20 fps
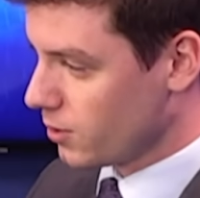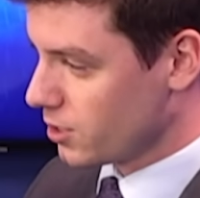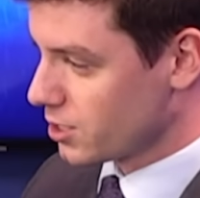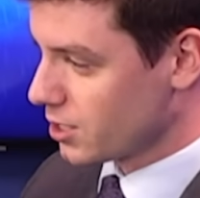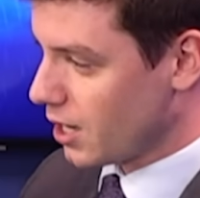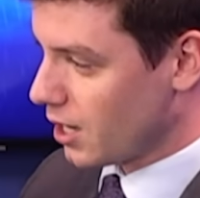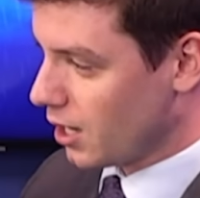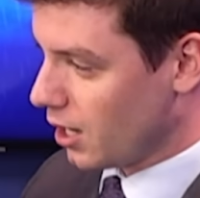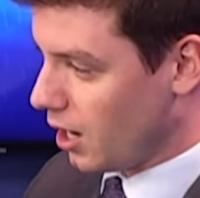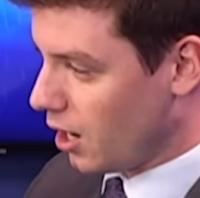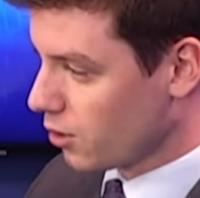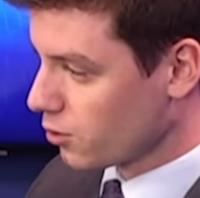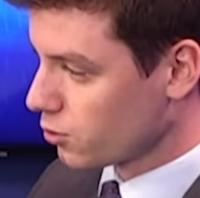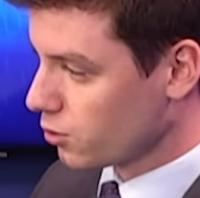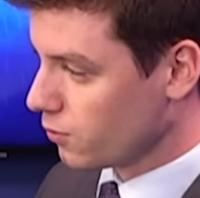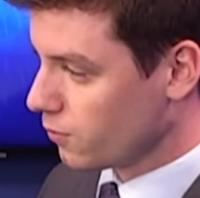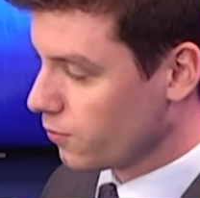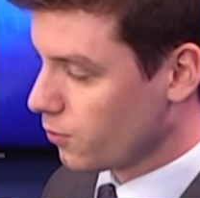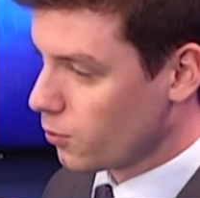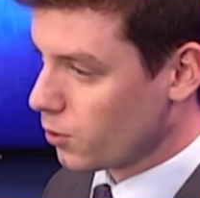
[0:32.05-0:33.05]
It's got
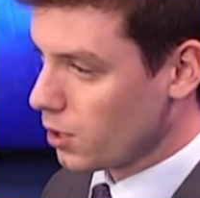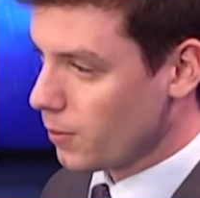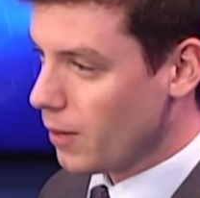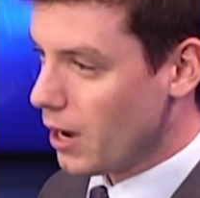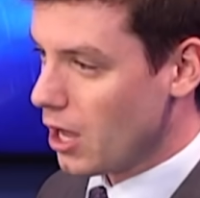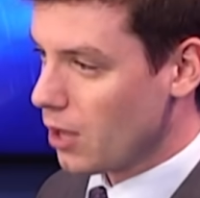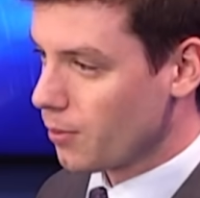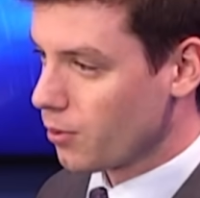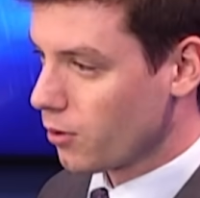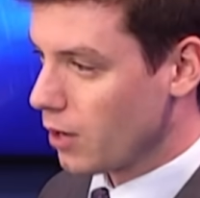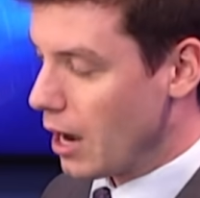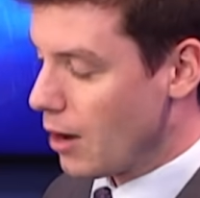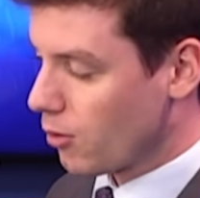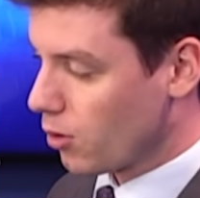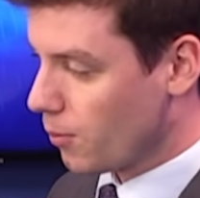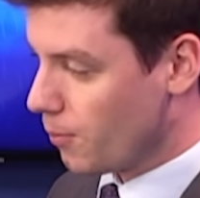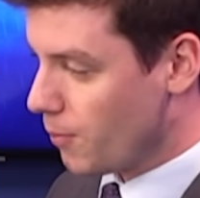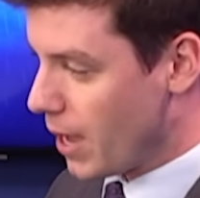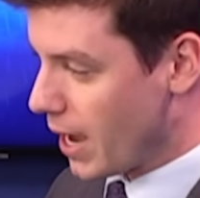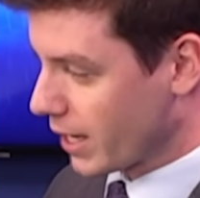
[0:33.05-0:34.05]
140 mile per
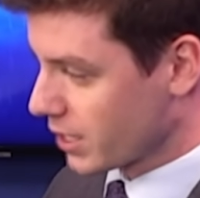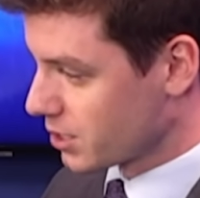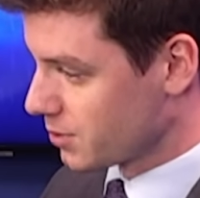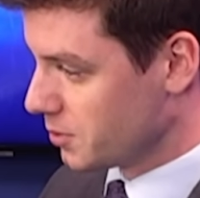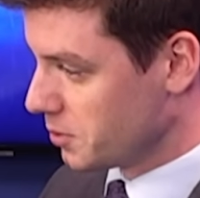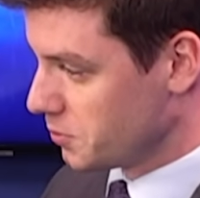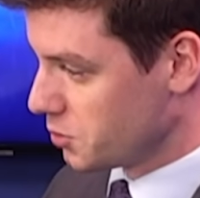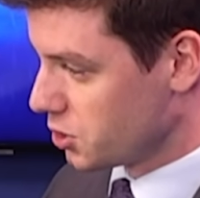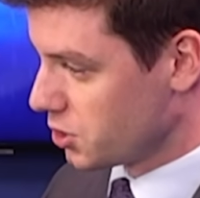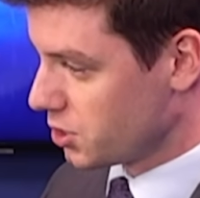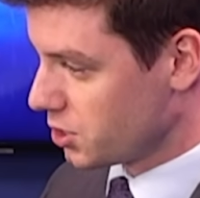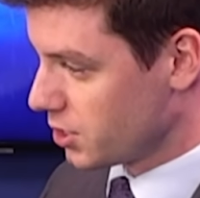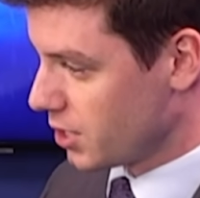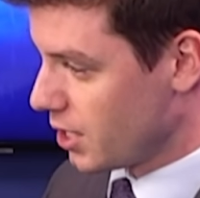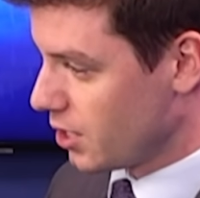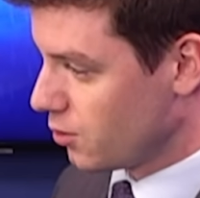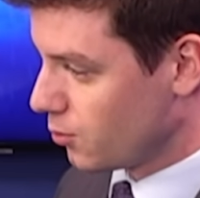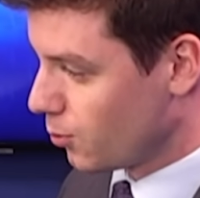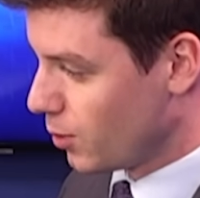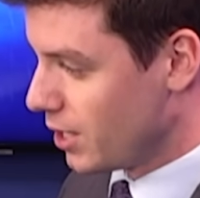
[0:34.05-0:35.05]
hour maximum
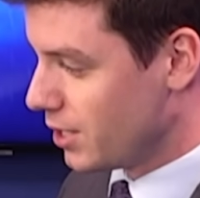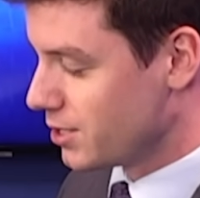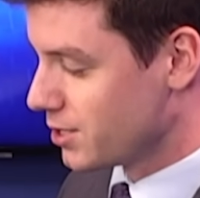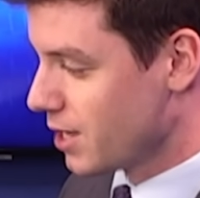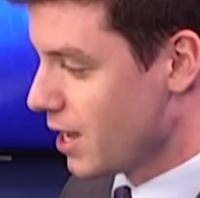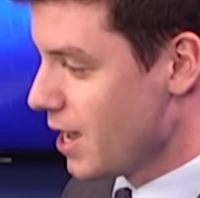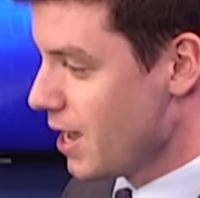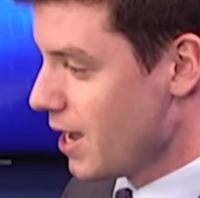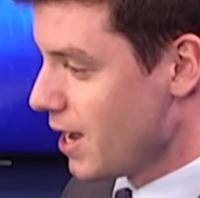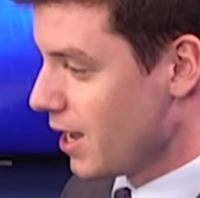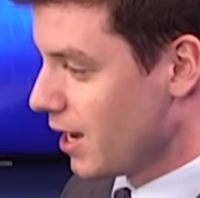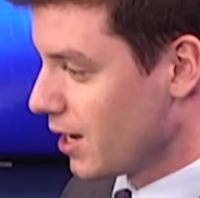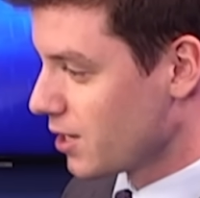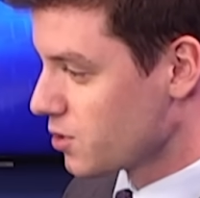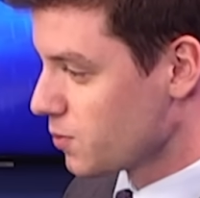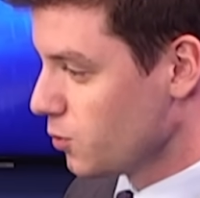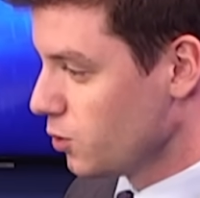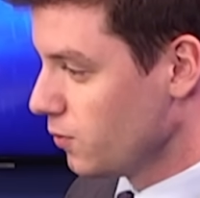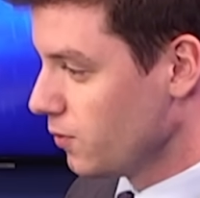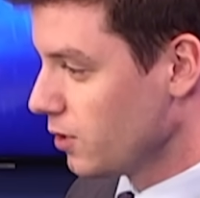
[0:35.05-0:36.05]
sustained winds, and it's
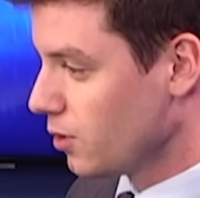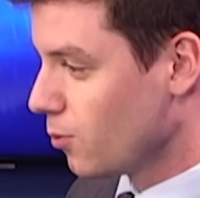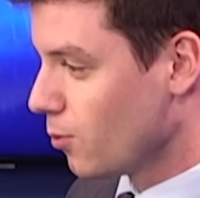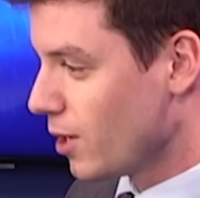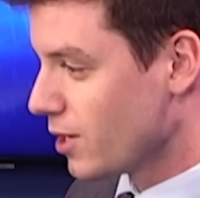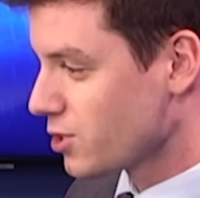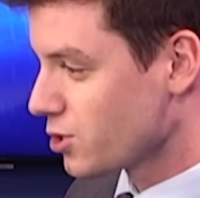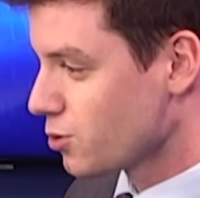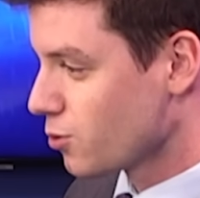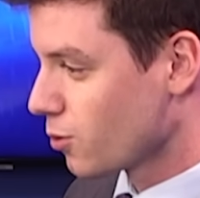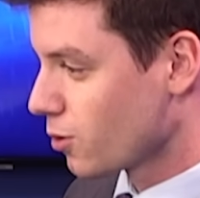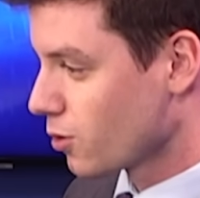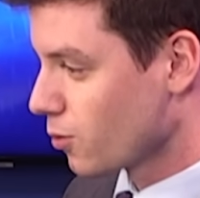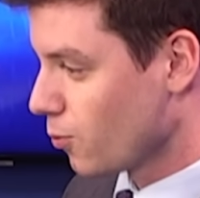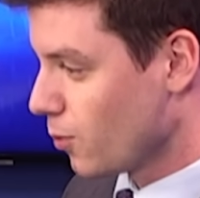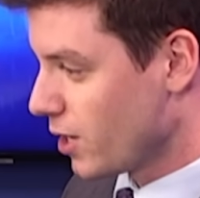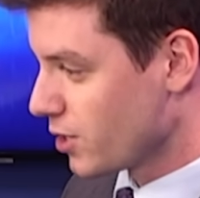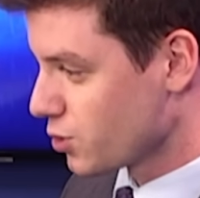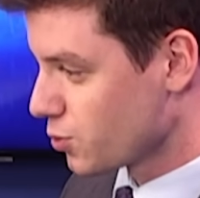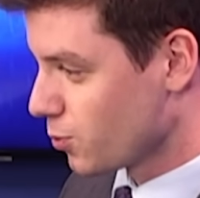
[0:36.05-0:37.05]
moving
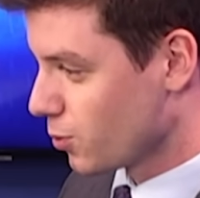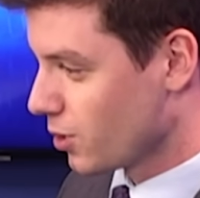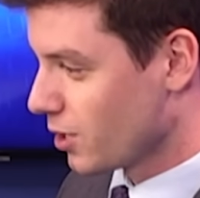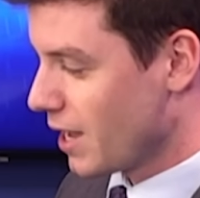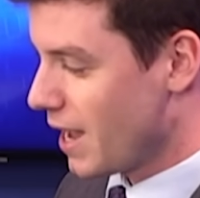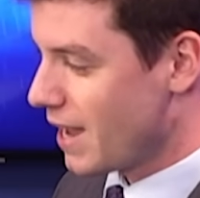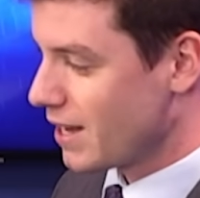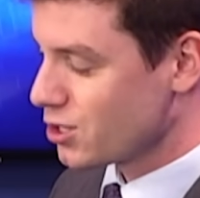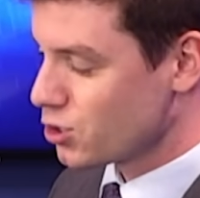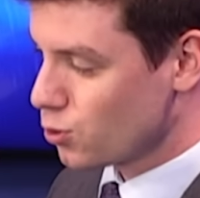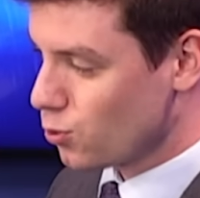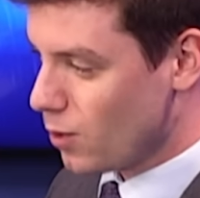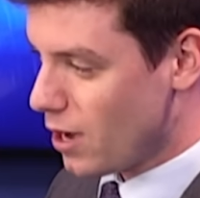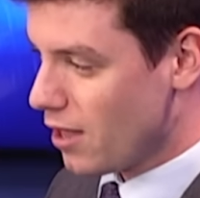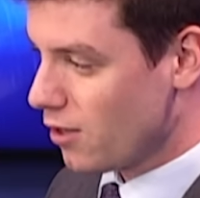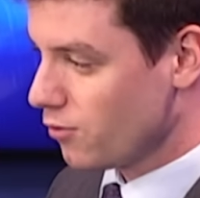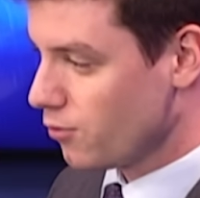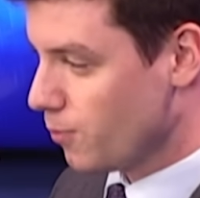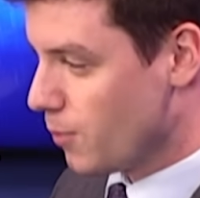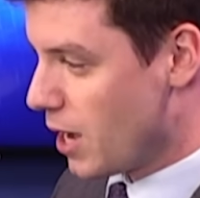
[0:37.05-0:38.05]
west-northwestward at
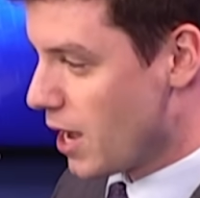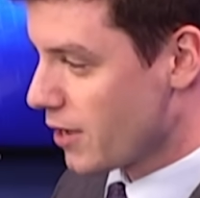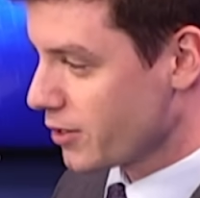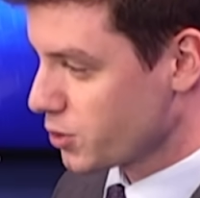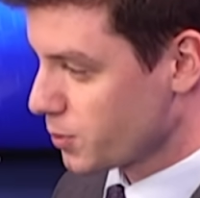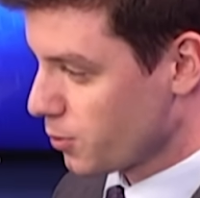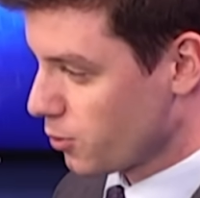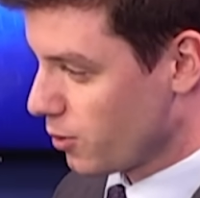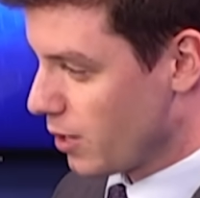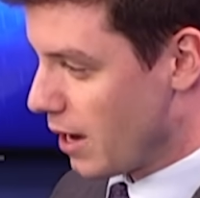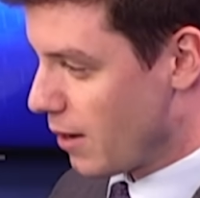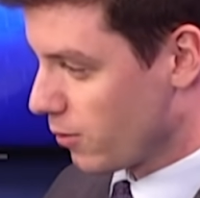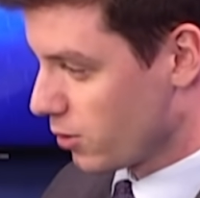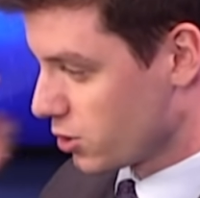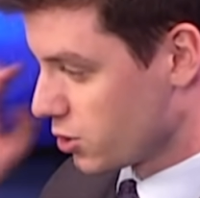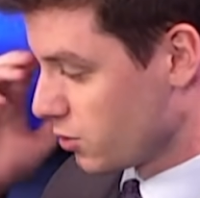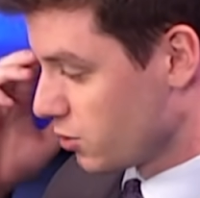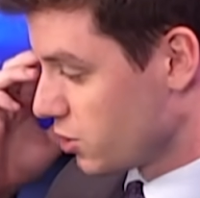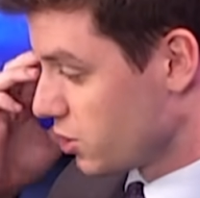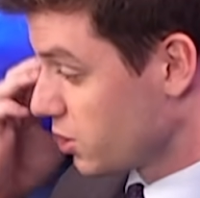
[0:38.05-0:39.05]
12 miles per hour.
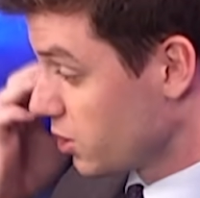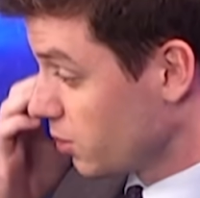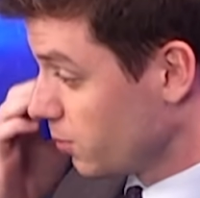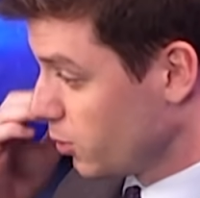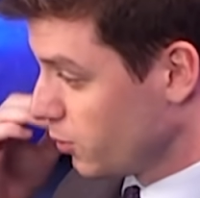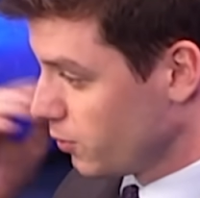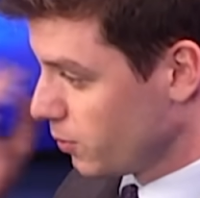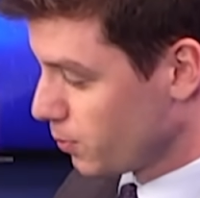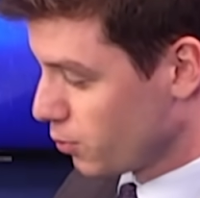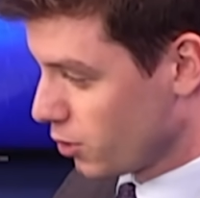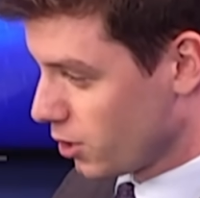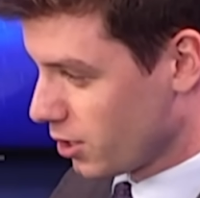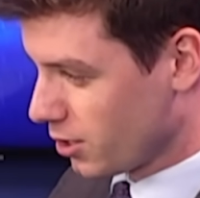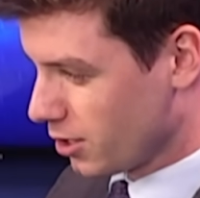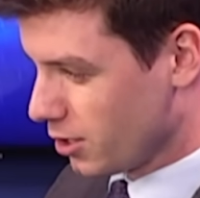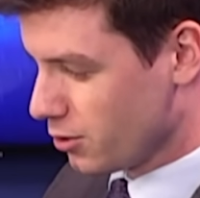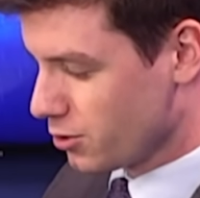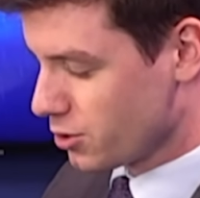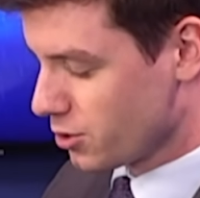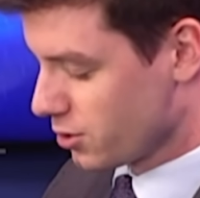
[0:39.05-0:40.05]
So it's still moving pretty
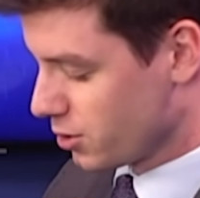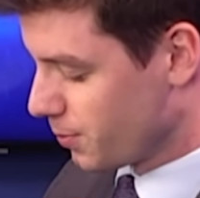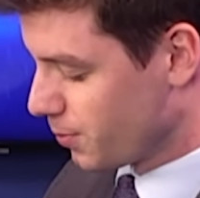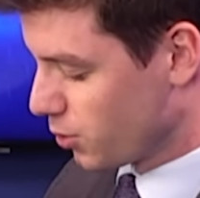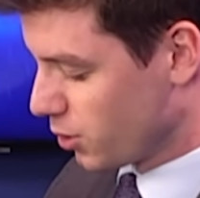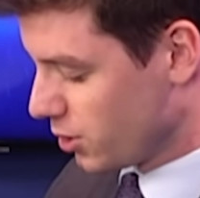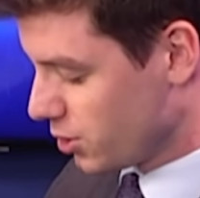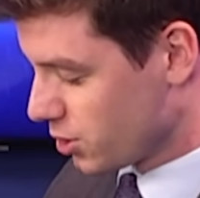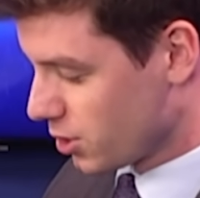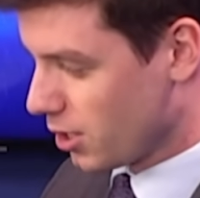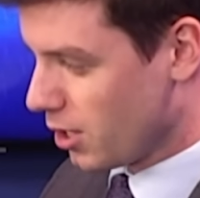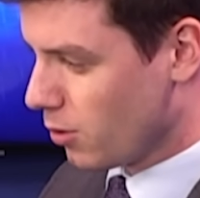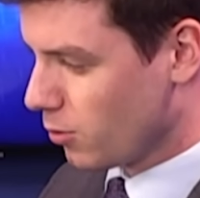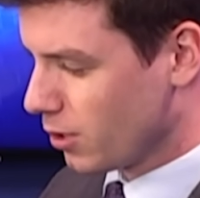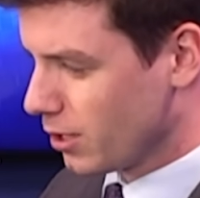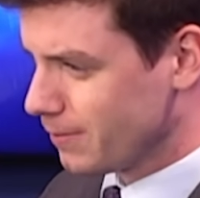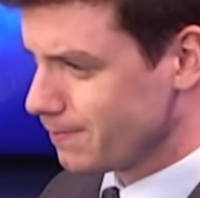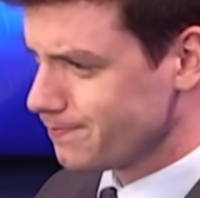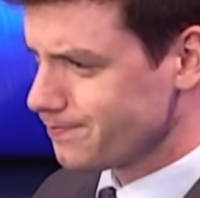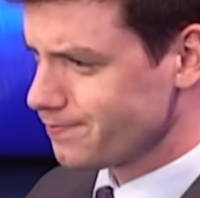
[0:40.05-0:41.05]
close, pretty
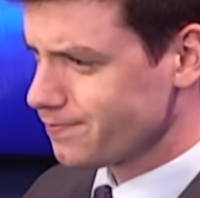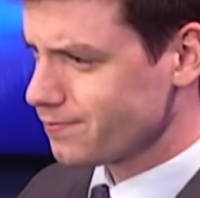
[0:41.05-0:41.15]
slowly.